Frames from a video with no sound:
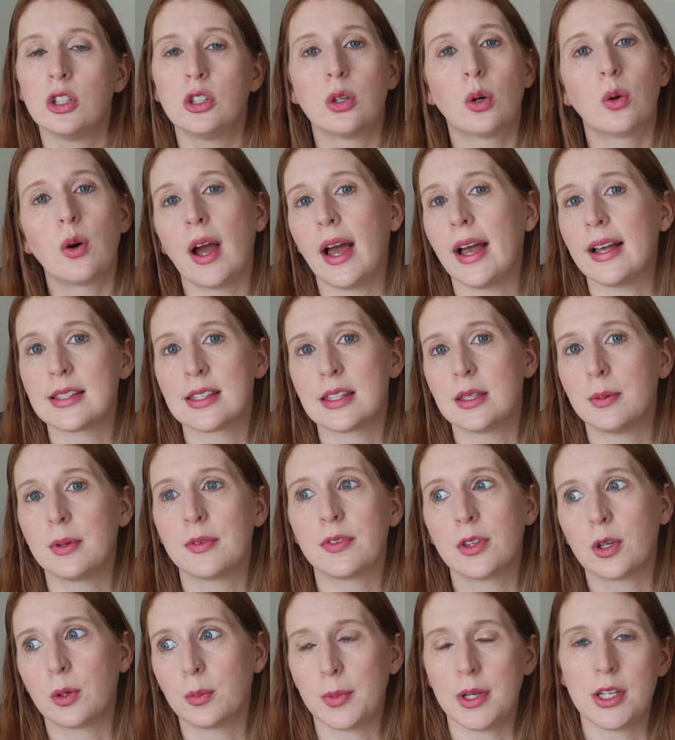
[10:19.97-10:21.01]
don't ask them
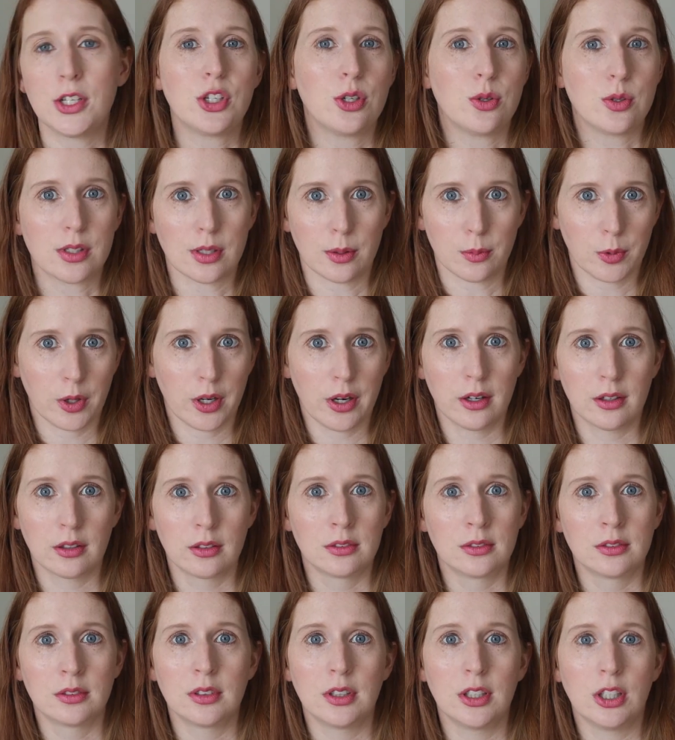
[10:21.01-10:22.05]
if they'll meet you
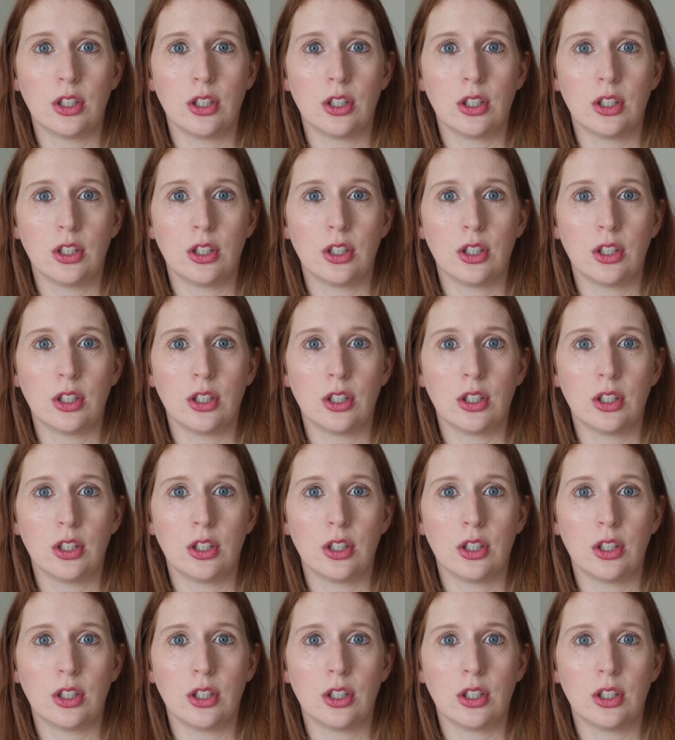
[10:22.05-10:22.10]
somewhere.